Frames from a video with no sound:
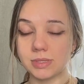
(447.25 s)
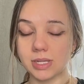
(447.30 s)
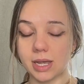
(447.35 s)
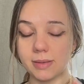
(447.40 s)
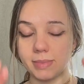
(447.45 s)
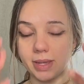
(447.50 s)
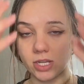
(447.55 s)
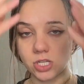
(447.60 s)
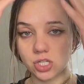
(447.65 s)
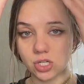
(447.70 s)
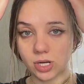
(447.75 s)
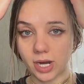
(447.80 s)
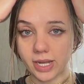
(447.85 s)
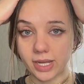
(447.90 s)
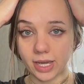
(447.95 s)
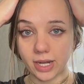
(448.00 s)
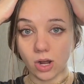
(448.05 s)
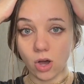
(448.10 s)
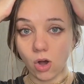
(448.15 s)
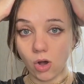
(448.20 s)
I make sure I
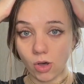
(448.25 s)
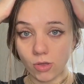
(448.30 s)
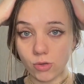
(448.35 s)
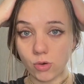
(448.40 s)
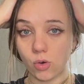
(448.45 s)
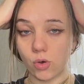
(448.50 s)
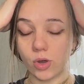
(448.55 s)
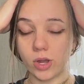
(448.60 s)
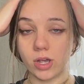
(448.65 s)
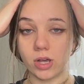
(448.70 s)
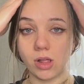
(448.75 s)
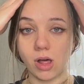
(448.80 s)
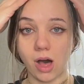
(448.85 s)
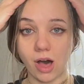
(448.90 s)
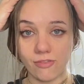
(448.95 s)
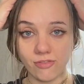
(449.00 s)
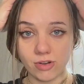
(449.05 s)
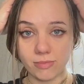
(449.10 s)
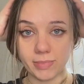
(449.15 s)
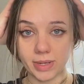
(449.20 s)
get all the oil
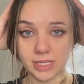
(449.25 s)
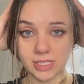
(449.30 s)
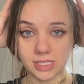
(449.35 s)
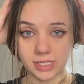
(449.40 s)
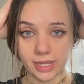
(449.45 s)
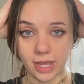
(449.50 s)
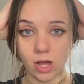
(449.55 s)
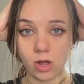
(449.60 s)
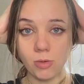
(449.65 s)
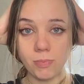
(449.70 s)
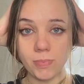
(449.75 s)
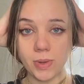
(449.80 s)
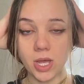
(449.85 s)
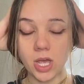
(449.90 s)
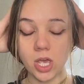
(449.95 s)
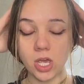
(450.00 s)
off of my scalp.